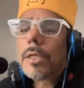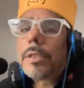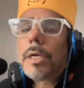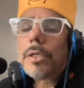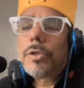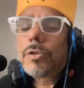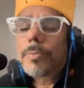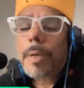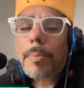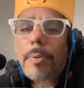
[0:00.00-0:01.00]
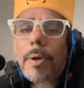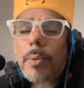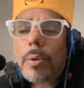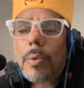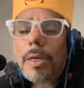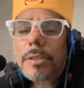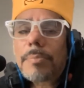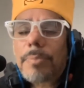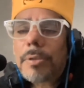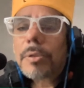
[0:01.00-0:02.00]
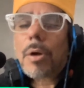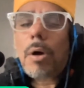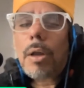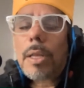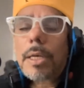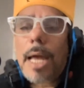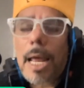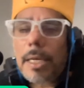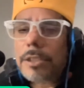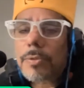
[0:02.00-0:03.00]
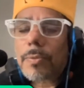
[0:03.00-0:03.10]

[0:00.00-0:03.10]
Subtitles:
the newspaper, and we wanted to build a hall of knowledge.